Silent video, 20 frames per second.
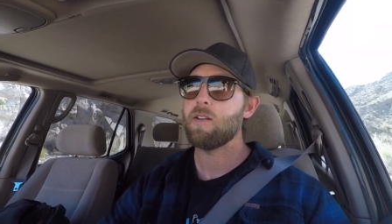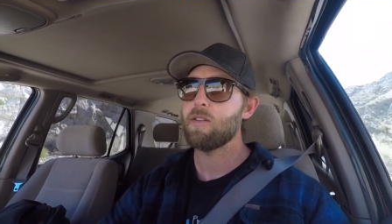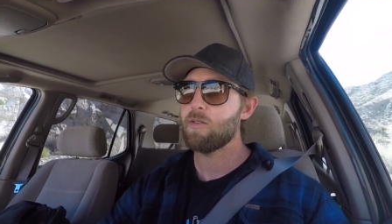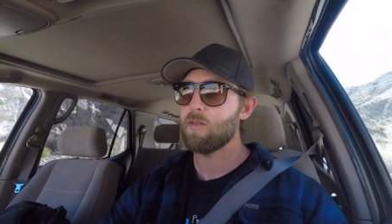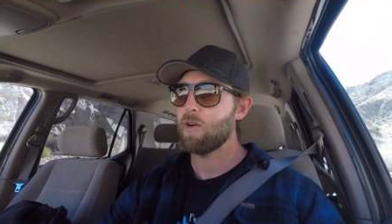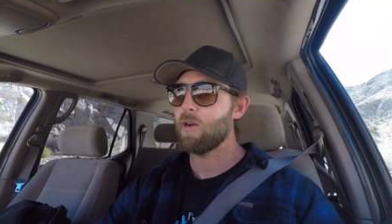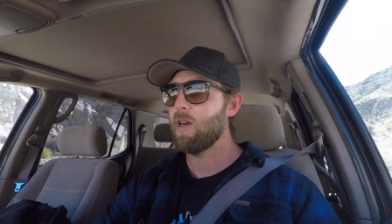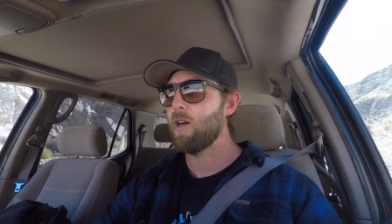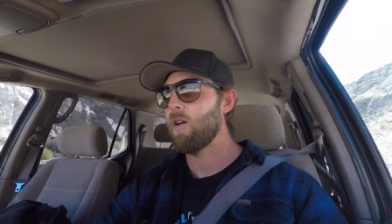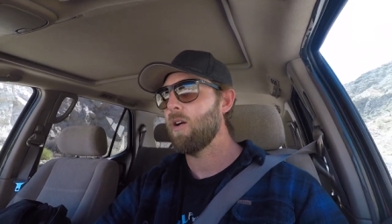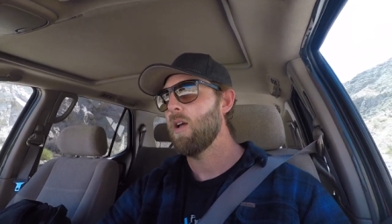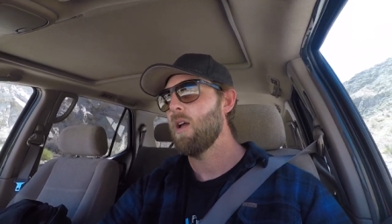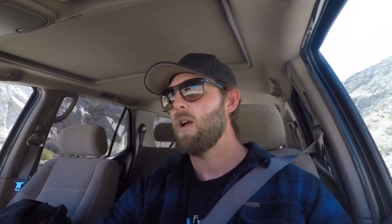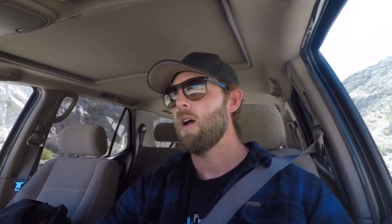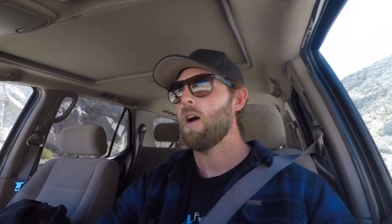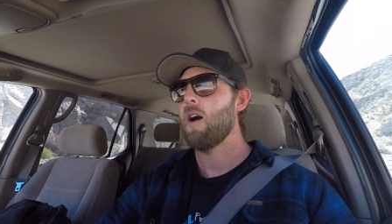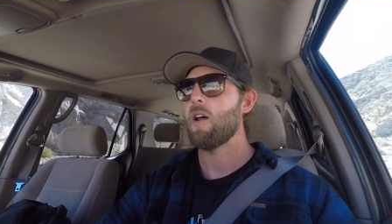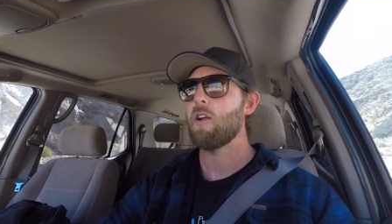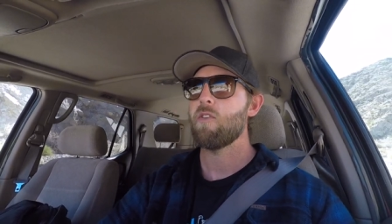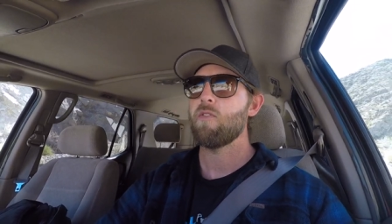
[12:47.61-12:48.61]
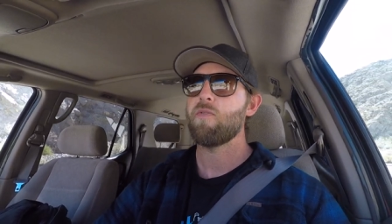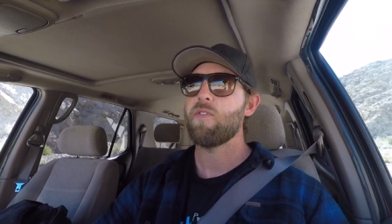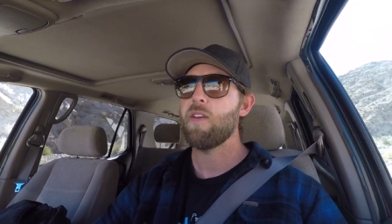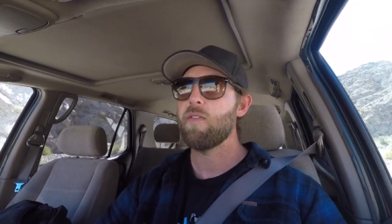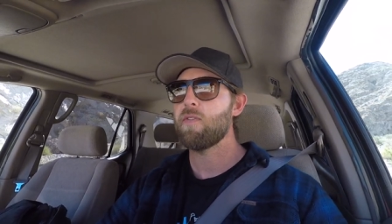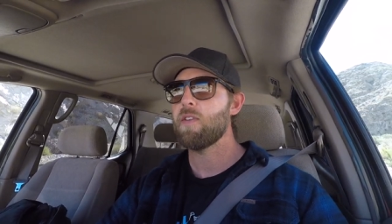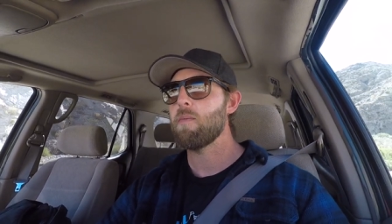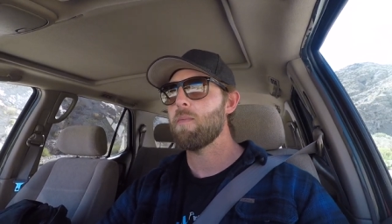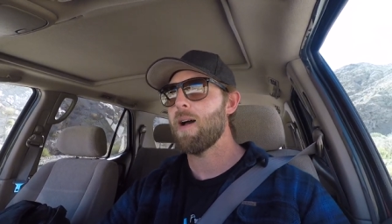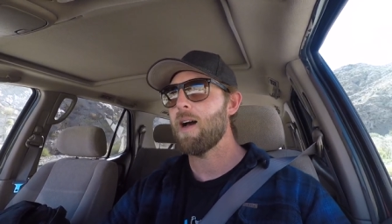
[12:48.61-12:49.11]
well,
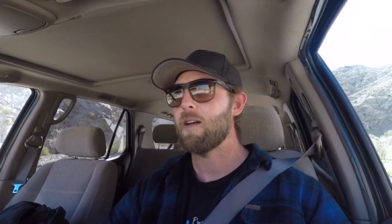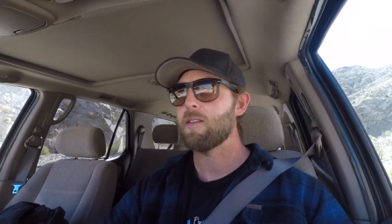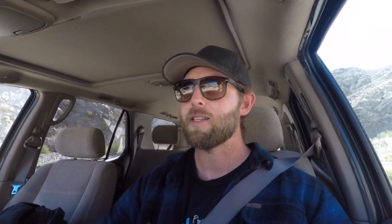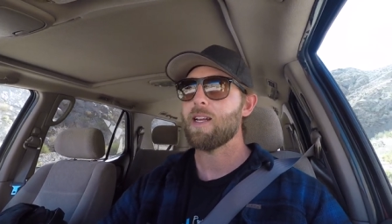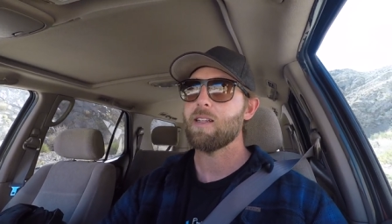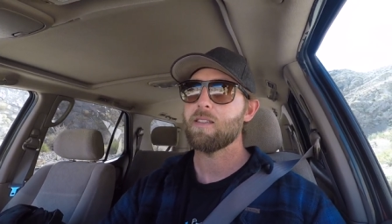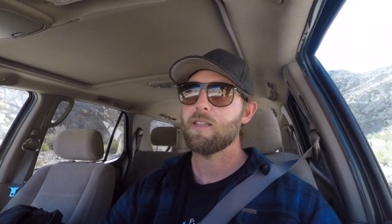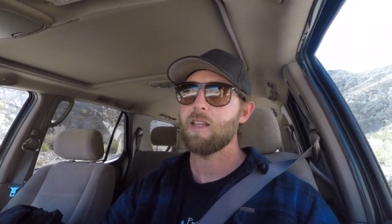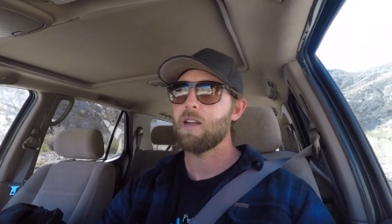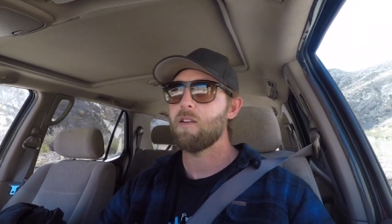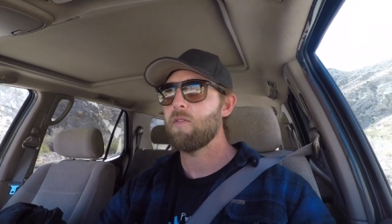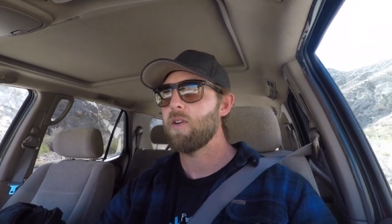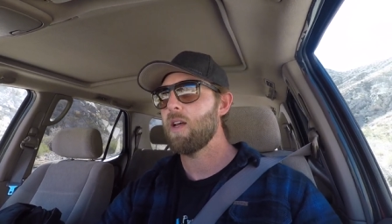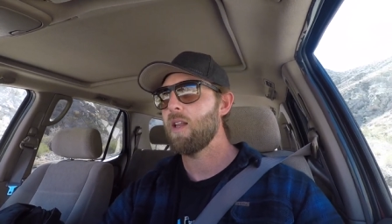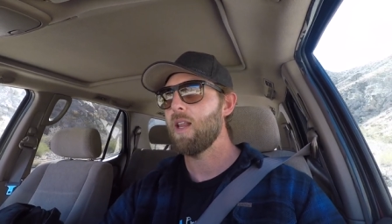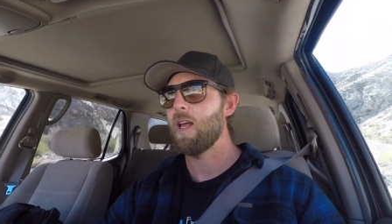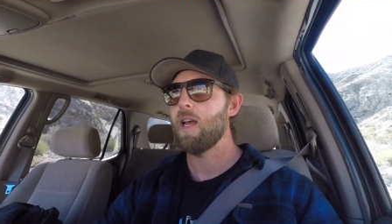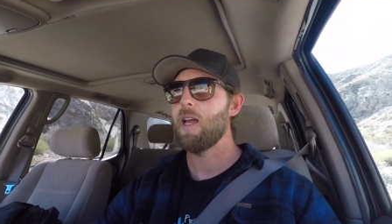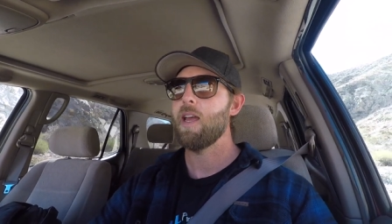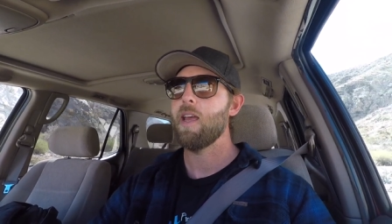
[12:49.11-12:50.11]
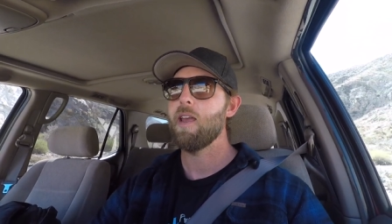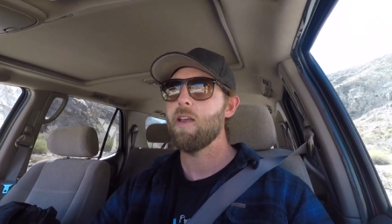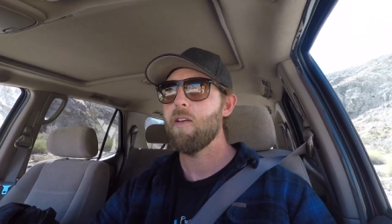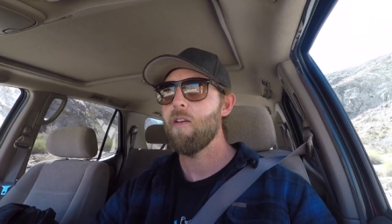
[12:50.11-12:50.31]
150 miles outside of LA,